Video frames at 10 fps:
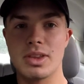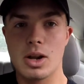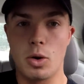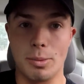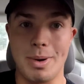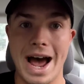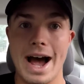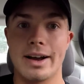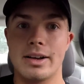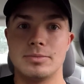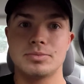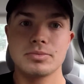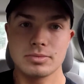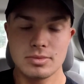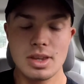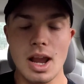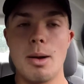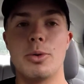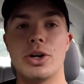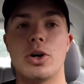we're back. I'm
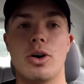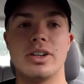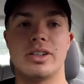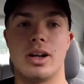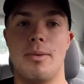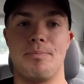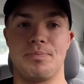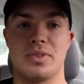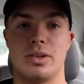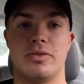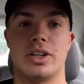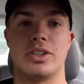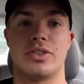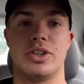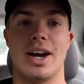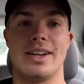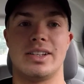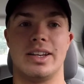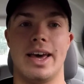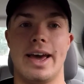gonna record some some footage for you guys
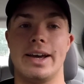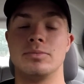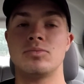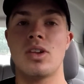today.